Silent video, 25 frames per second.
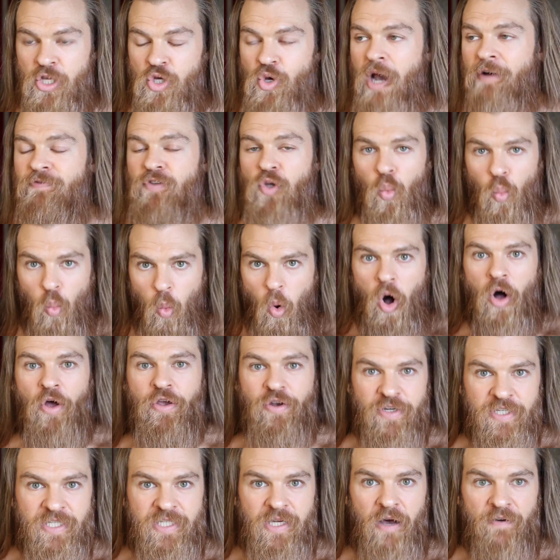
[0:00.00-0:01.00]
You have to wall
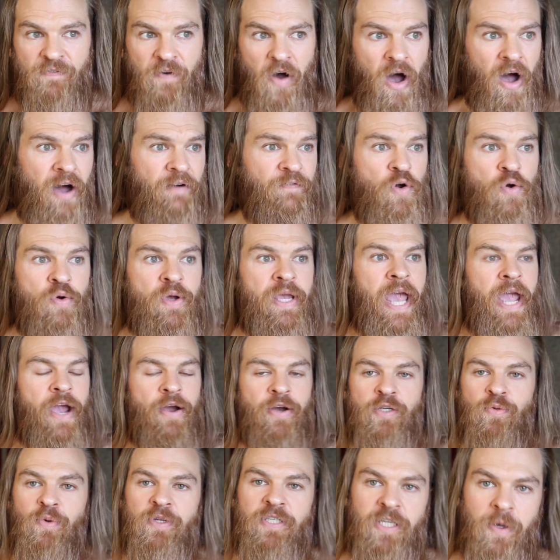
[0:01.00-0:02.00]
yourself off. Who
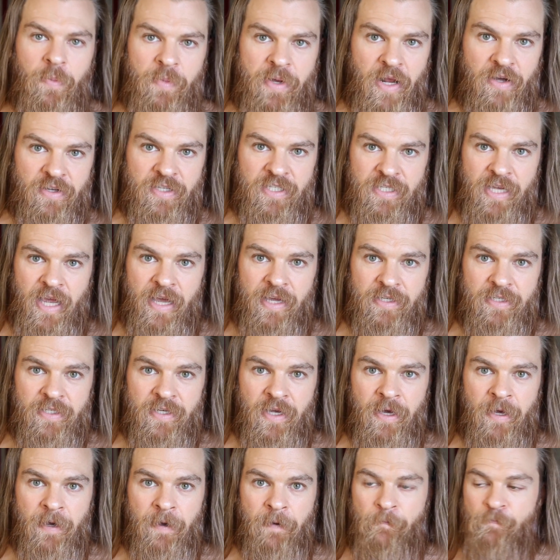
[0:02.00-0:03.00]
cares what someone else says?
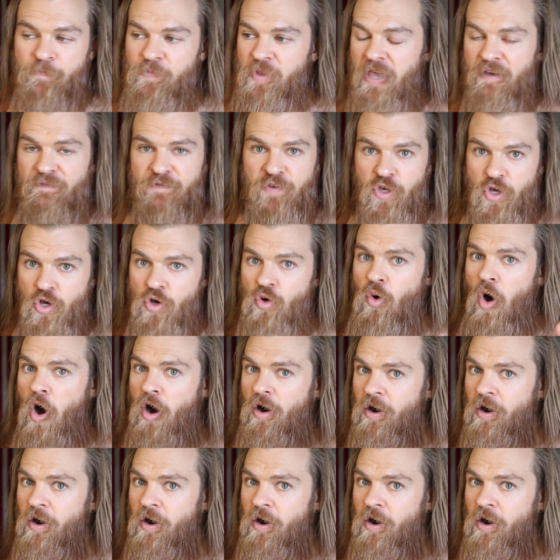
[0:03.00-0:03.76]
If you